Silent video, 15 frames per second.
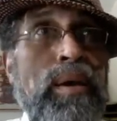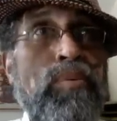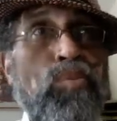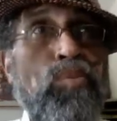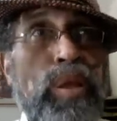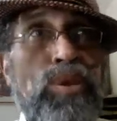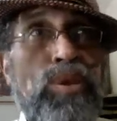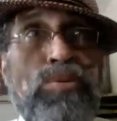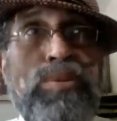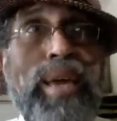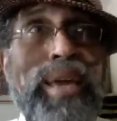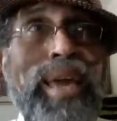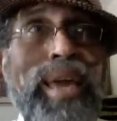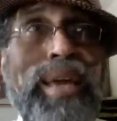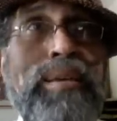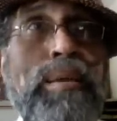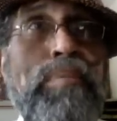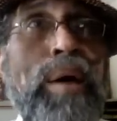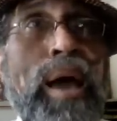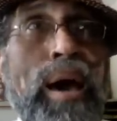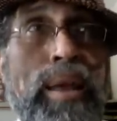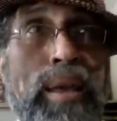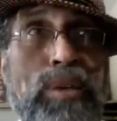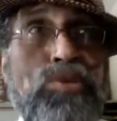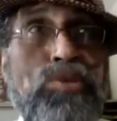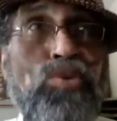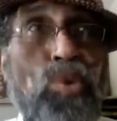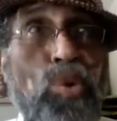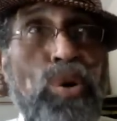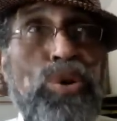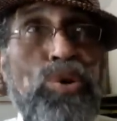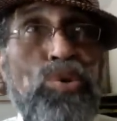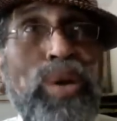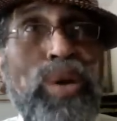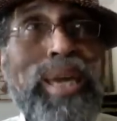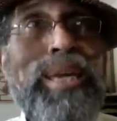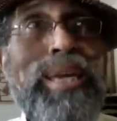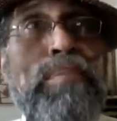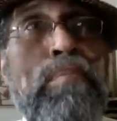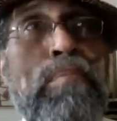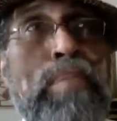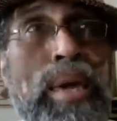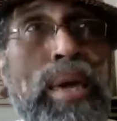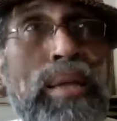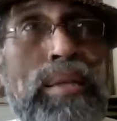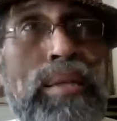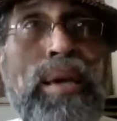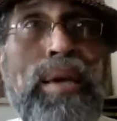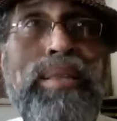When you take antibiotics or you eat meat